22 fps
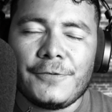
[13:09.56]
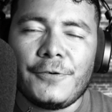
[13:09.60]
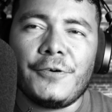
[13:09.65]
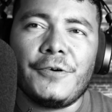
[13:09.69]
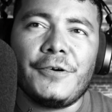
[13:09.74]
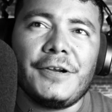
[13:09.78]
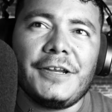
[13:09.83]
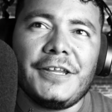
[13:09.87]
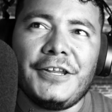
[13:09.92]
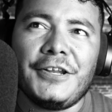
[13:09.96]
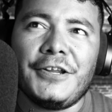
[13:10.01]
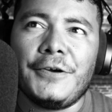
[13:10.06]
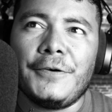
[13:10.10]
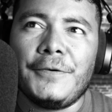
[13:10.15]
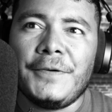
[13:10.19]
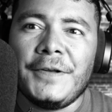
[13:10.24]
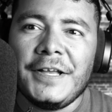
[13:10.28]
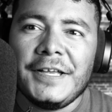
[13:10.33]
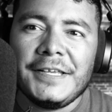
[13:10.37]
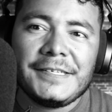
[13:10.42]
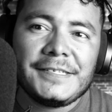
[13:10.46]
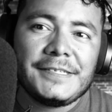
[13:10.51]
or, you know,
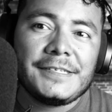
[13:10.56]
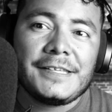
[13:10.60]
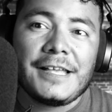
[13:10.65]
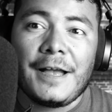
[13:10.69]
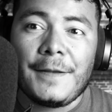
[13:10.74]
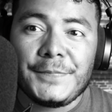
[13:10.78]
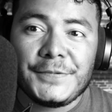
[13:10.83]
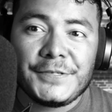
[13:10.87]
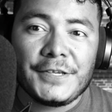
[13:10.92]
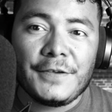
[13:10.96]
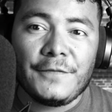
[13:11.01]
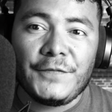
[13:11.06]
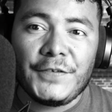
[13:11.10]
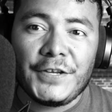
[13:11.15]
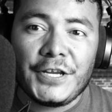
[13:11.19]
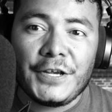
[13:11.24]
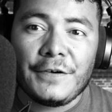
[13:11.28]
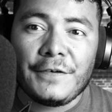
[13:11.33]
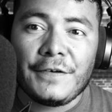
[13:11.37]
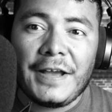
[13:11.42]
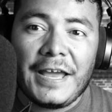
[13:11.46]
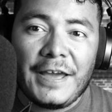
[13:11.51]
stops a
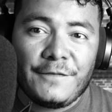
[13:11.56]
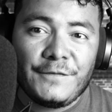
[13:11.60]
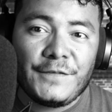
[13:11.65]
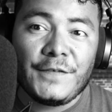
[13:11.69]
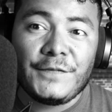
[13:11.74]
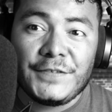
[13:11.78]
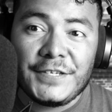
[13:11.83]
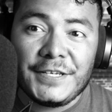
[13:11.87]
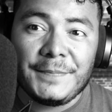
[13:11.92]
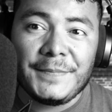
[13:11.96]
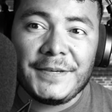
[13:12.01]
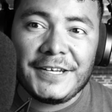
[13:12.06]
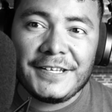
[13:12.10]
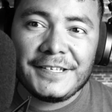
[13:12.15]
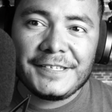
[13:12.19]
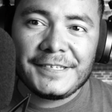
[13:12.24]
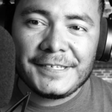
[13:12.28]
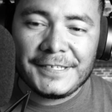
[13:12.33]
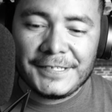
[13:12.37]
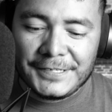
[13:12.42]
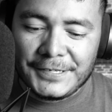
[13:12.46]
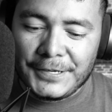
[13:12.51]
video at 15
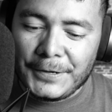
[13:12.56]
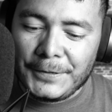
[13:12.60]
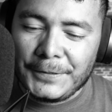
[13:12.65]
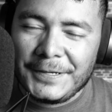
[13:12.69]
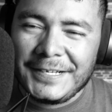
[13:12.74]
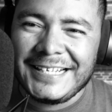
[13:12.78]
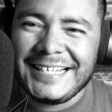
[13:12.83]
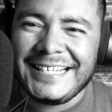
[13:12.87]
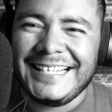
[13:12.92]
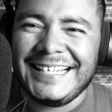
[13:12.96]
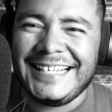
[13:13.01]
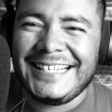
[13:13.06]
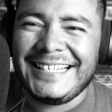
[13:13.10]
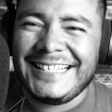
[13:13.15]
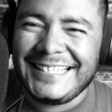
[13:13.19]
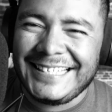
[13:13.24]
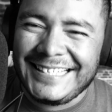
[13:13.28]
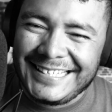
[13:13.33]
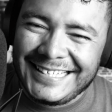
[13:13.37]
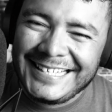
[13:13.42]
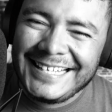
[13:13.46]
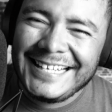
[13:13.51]
minutes. So
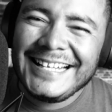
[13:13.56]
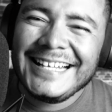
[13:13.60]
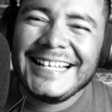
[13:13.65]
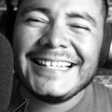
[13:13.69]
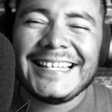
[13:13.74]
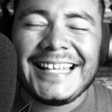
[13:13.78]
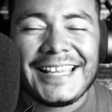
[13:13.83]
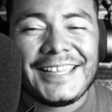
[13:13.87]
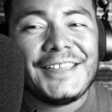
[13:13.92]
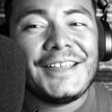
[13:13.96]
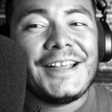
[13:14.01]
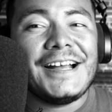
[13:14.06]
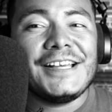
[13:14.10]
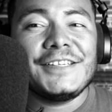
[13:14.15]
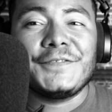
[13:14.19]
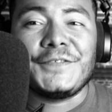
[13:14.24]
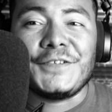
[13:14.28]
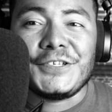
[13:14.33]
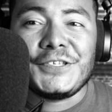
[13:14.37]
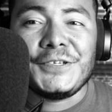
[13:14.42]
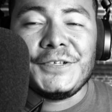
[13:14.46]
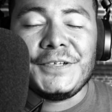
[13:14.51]
thank you guys
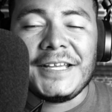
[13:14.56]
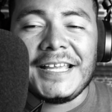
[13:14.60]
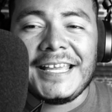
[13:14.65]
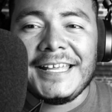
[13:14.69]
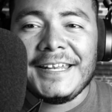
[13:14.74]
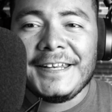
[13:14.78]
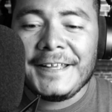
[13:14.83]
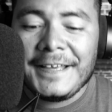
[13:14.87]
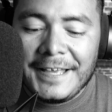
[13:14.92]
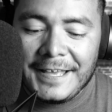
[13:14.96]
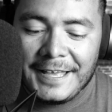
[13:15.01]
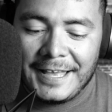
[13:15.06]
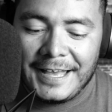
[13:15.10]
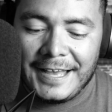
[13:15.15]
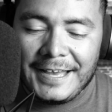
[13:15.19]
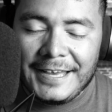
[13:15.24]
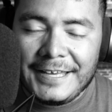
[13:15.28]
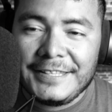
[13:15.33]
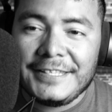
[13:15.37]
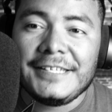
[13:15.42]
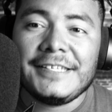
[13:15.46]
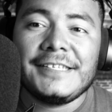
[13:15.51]
for tuning in.
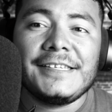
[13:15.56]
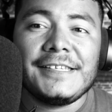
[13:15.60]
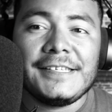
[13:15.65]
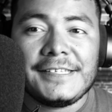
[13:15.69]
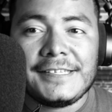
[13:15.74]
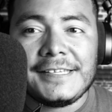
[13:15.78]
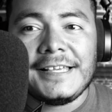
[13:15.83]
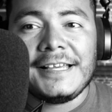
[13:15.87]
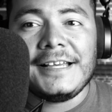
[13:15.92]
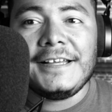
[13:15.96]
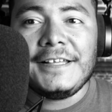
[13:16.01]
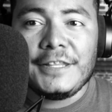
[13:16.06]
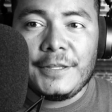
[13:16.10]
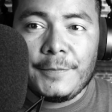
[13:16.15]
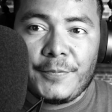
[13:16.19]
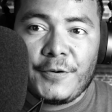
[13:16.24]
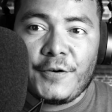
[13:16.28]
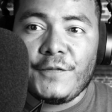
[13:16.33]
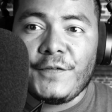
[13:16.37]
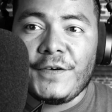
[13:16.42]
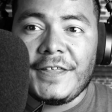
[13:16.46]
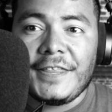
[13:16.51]
This is the
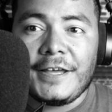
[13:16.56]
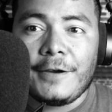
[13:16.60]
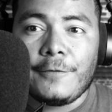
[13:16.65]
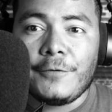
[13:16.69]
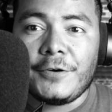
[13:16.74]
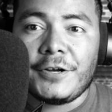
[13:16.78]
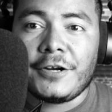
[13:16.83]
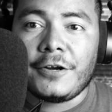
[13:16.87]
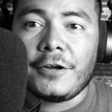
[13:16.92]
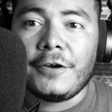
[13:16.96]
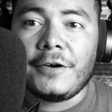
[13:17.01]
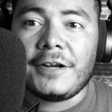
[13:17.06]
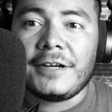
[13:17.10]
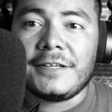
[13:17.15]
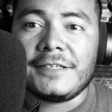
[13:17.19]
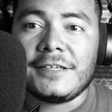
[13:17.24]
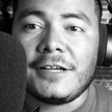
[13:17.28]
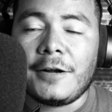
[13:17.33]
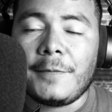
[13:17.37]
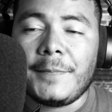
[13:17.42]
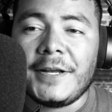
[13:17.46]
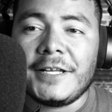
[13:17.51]
profile that I want to go ahead and
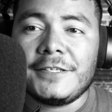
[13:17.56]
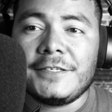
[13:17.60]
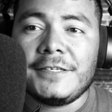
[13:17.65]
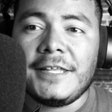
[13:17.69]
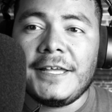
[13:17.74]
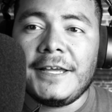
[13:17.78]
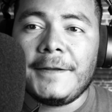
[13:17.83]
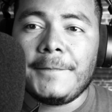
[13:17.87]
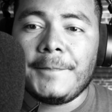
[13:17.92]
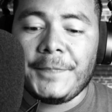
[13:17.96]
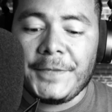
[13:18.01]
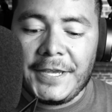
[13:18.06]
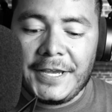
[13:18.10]
talk about today.